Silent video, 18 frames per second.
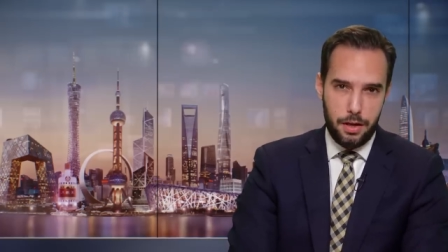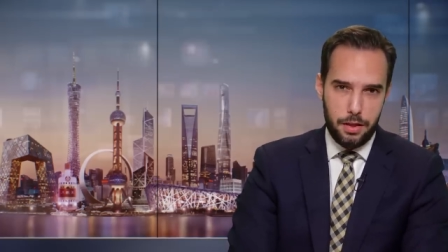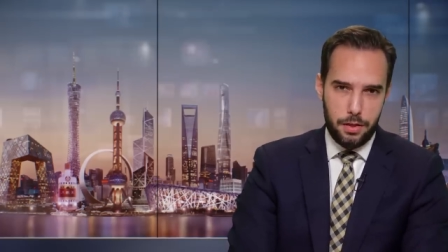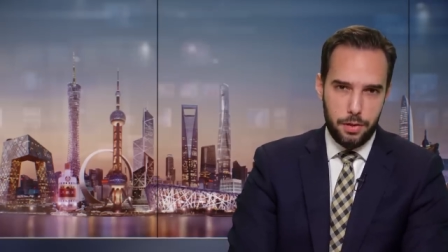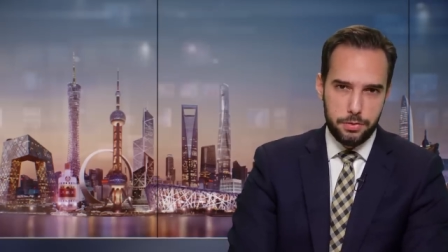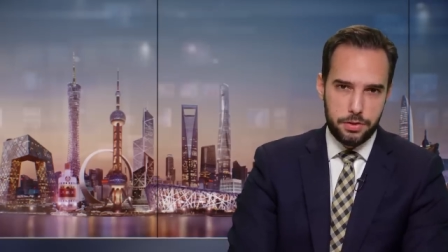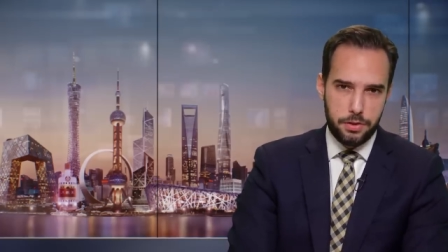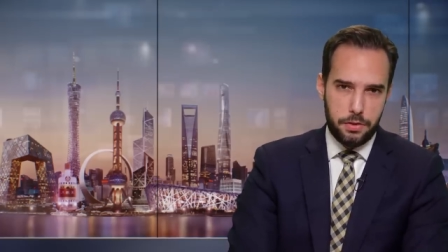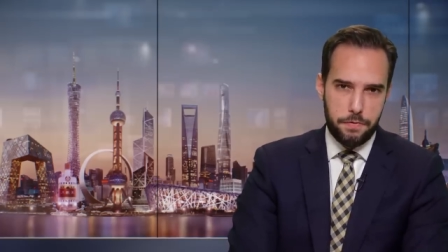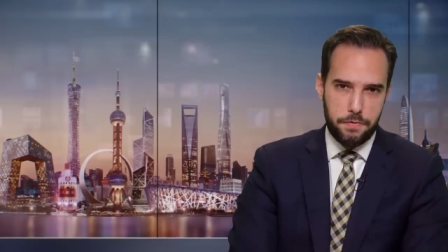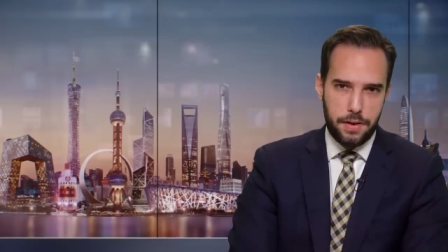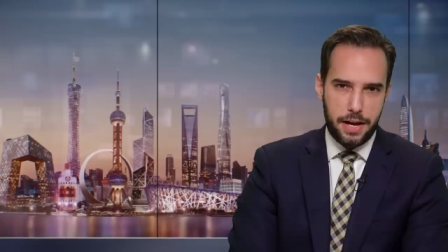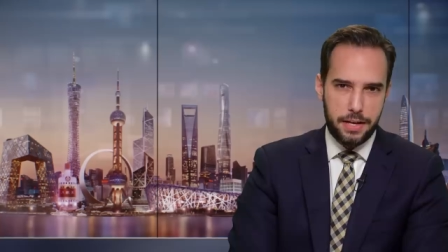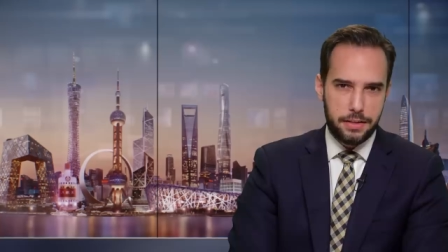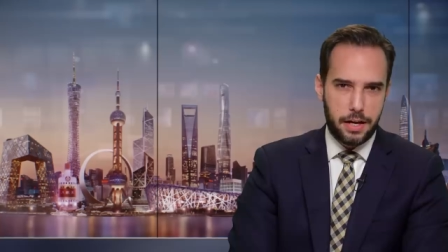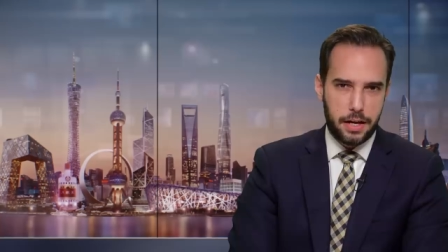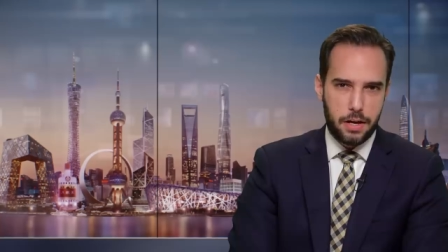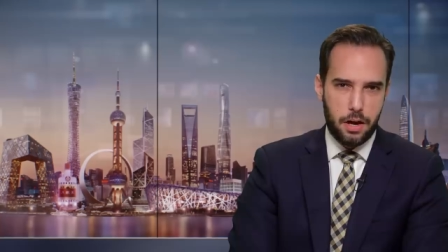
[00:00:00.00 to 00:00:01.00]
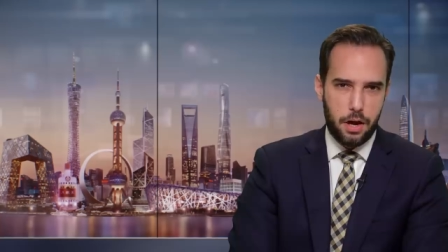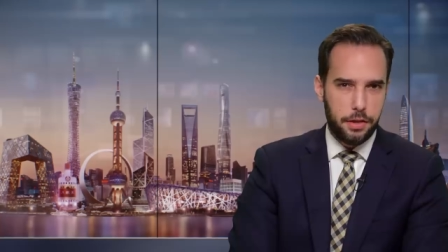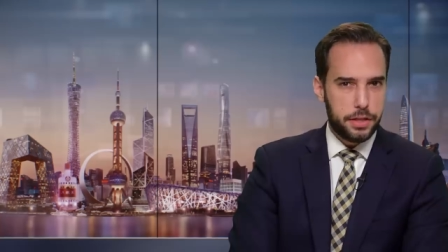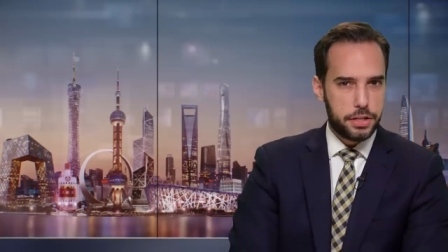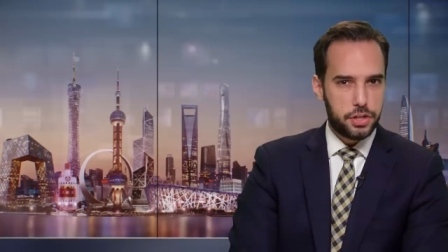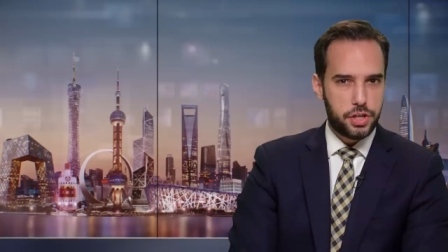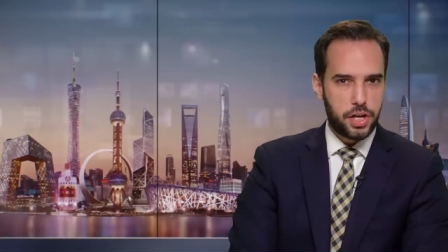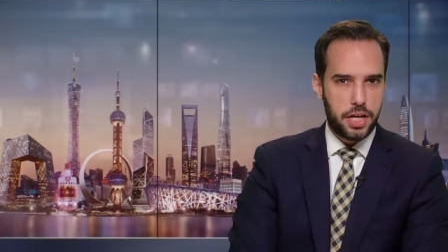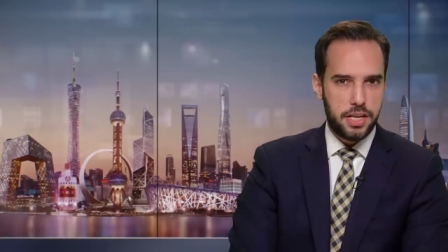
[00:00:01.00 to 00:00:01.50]
Those are the fans I call the
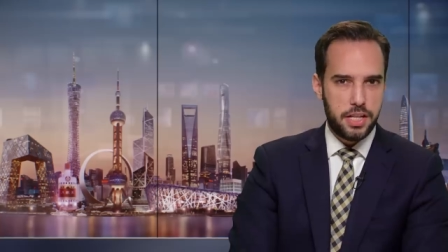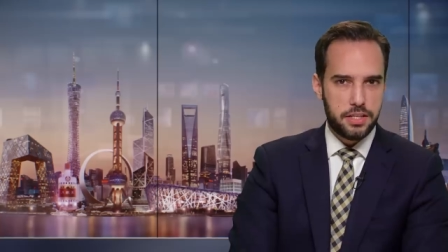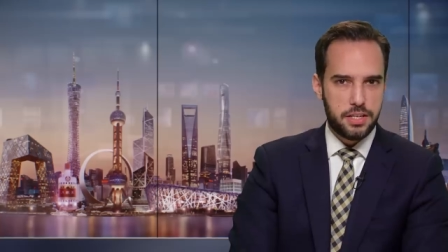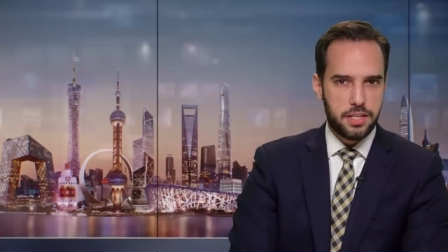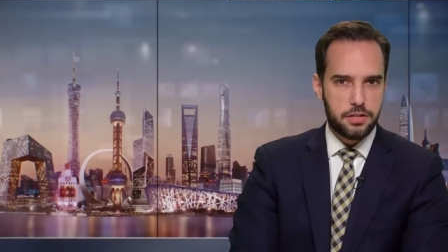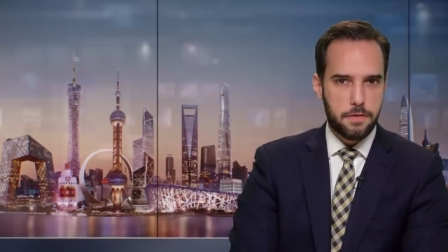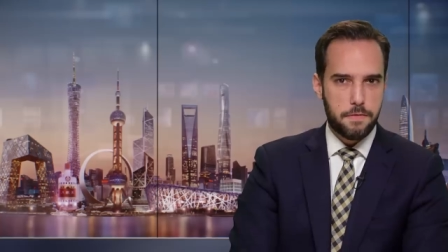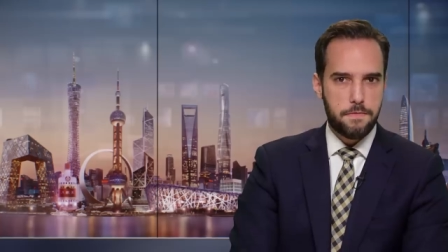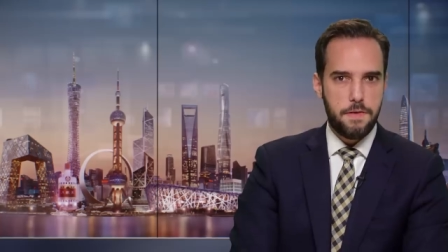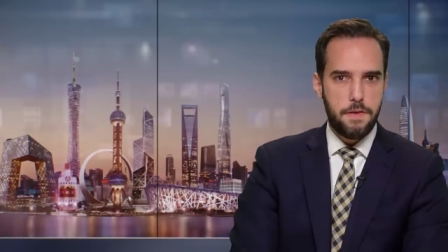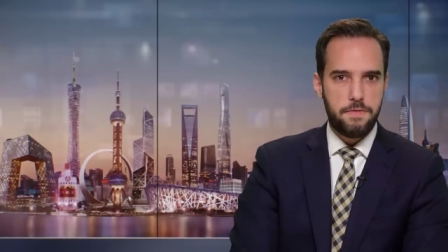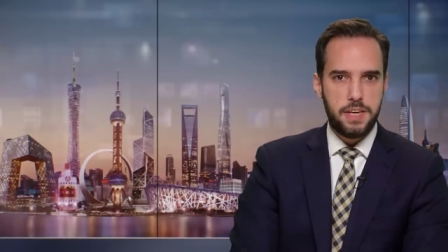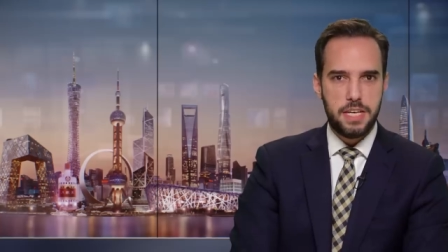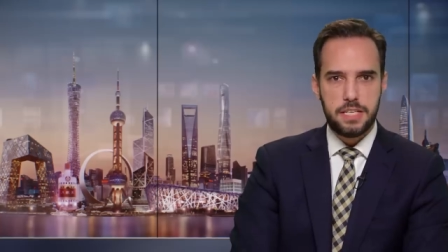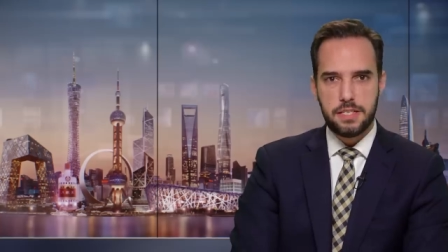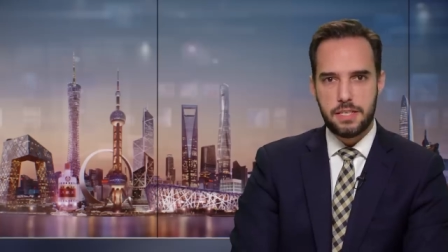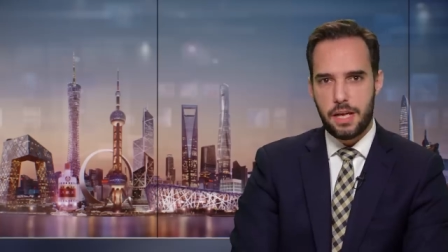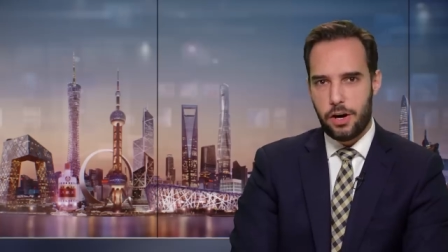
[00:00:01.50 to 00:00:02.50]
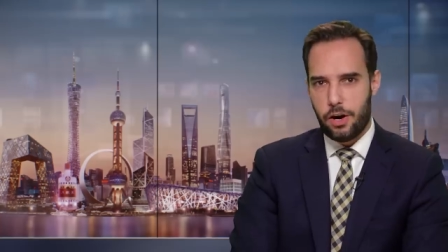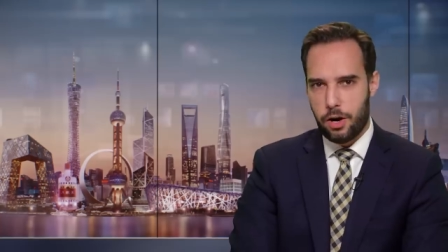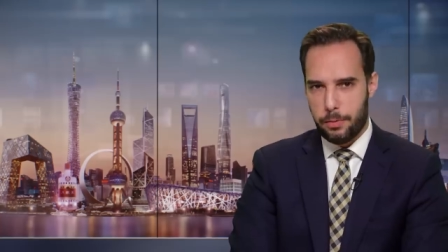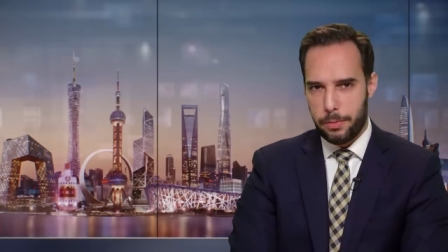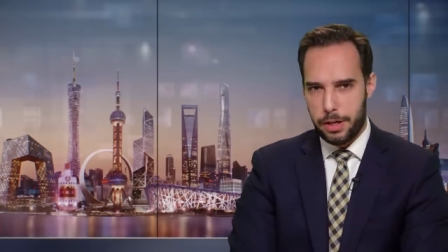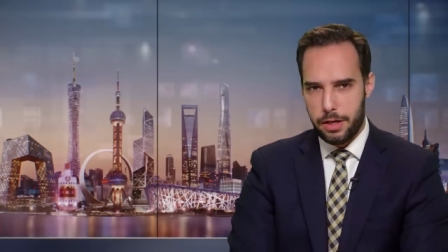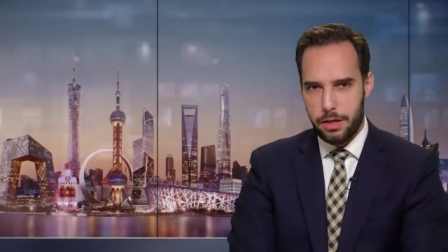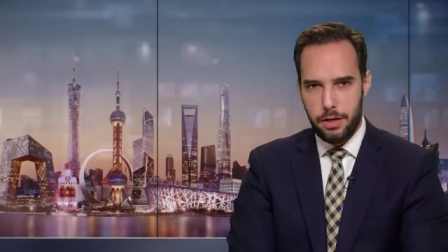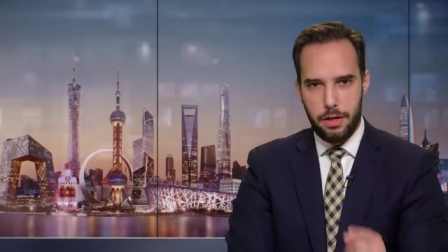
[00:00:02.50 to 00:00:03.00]
China Uncensored 50-cent
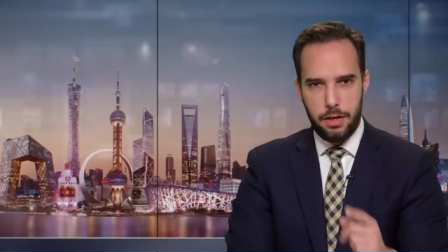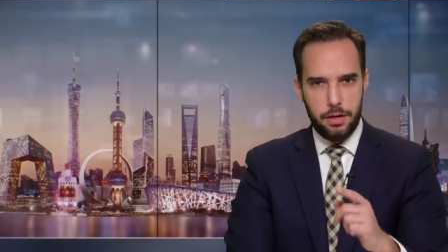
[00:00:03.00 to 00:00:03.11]
army,